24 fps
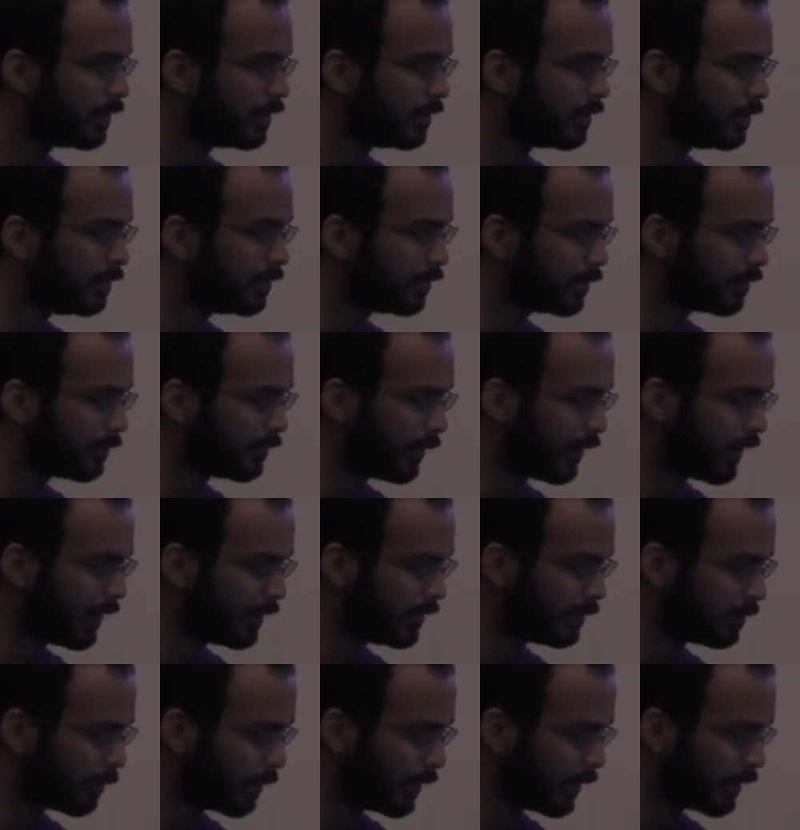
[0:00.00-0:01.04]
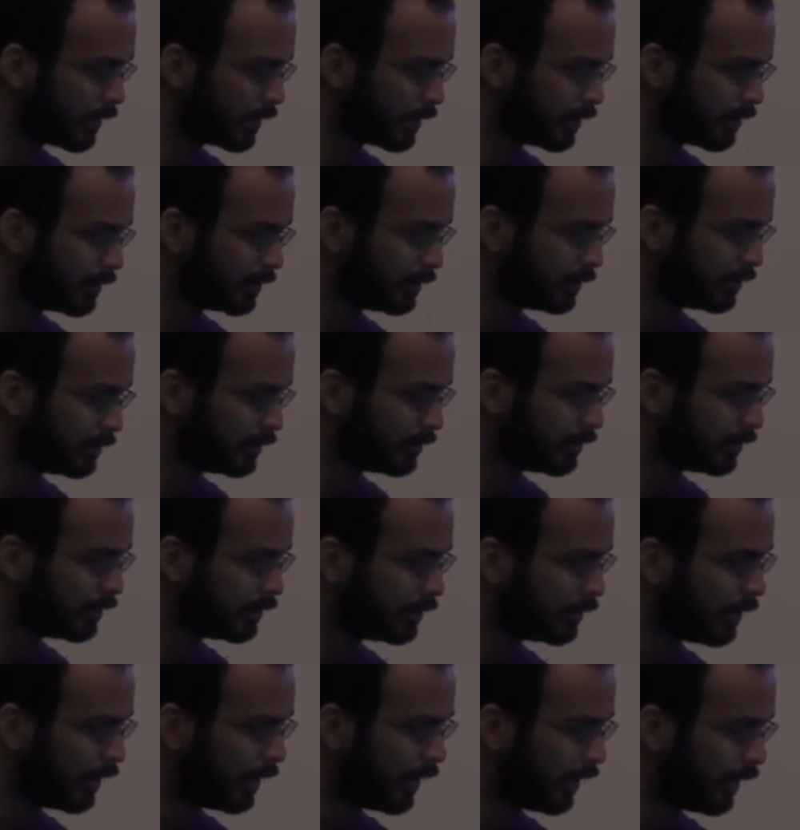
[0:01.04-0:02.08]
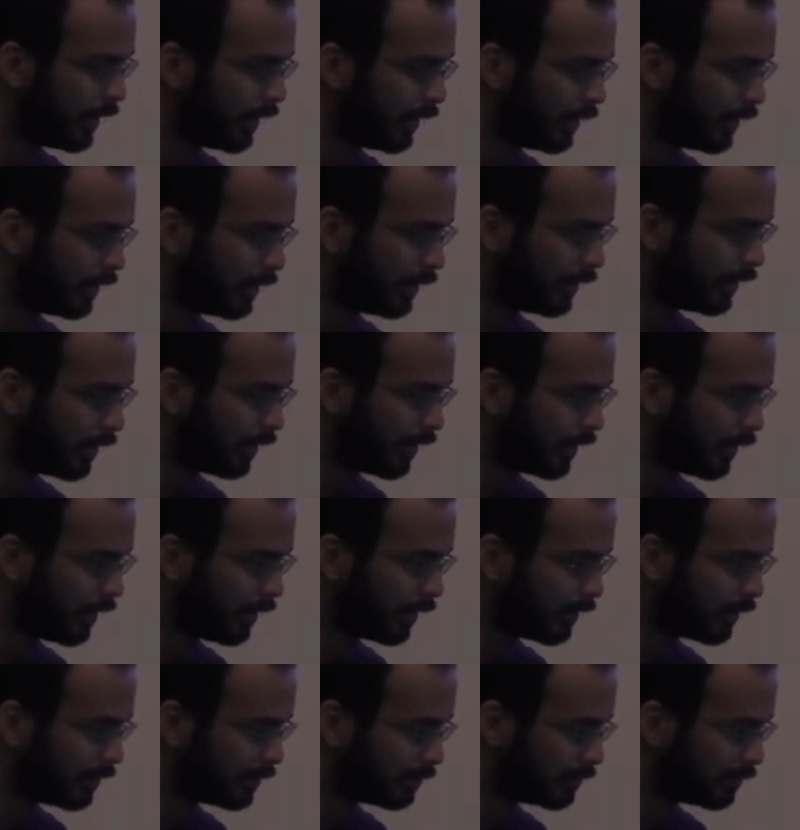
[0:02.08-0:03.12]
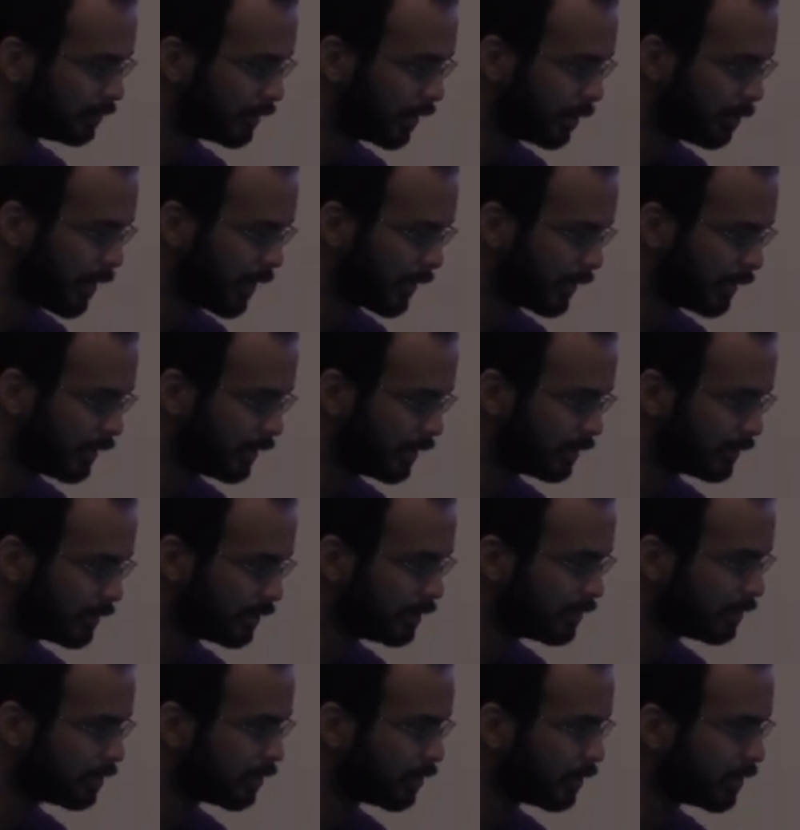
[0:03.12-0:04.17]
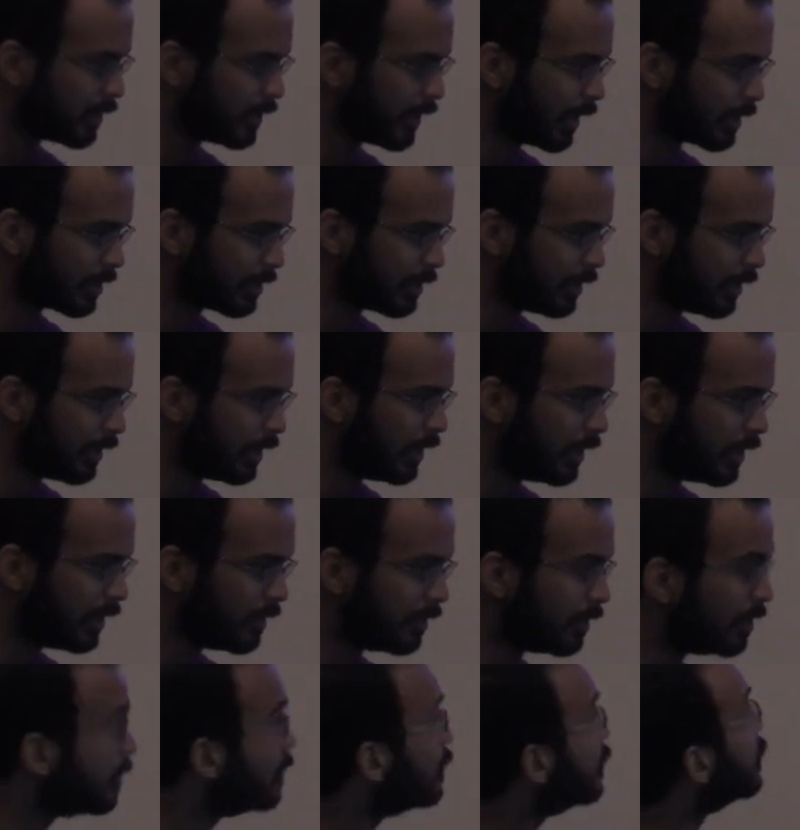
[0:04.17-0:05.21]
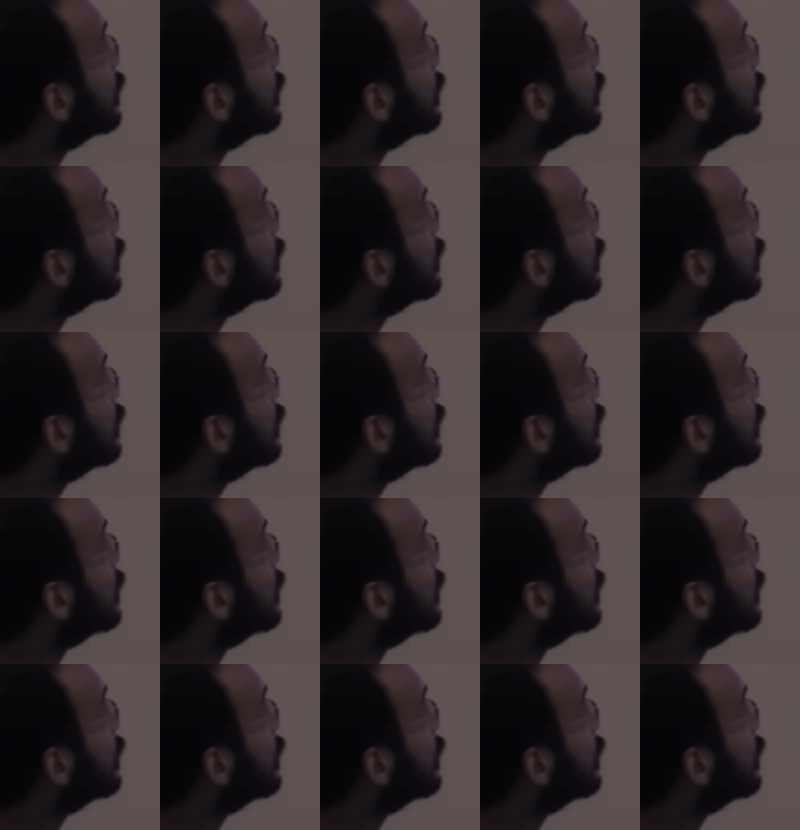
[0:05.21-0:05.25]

you can find where a, uh, a method is. So this is actually in